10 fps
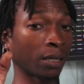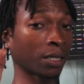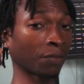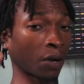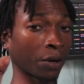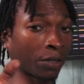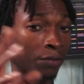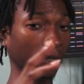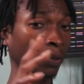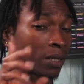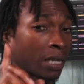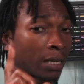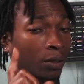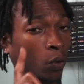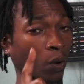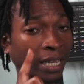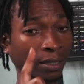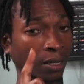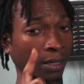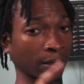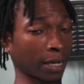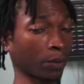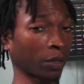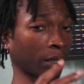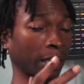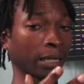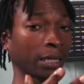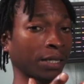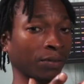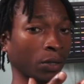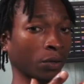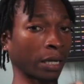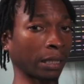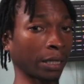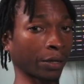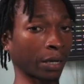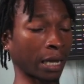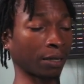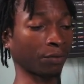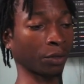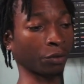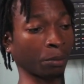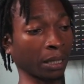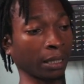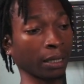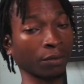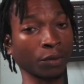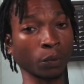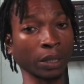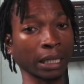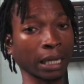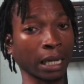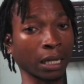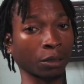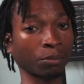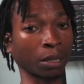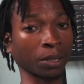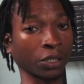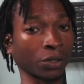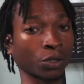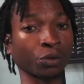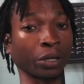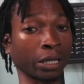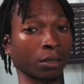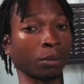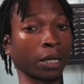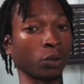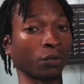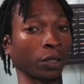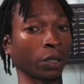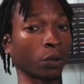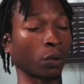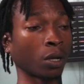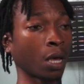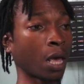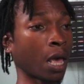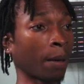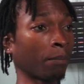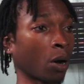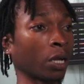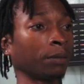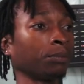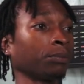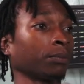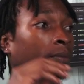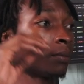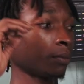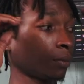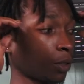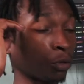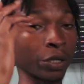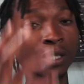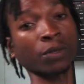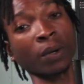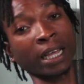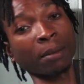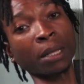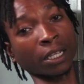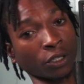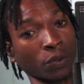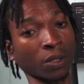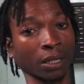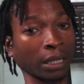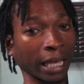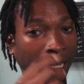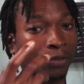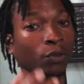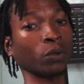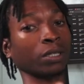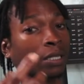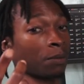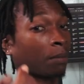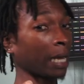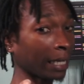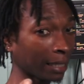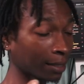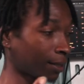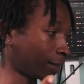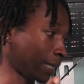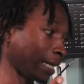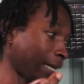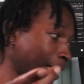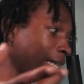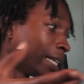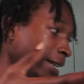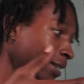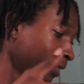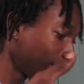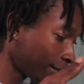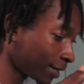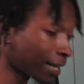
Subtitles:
this far in the video, it's not quite done as yet. We're gonna end this video right here, and for the remaining of the week I'll probably just create a brand new video. But the reason why I'm not using the headphones as mics is,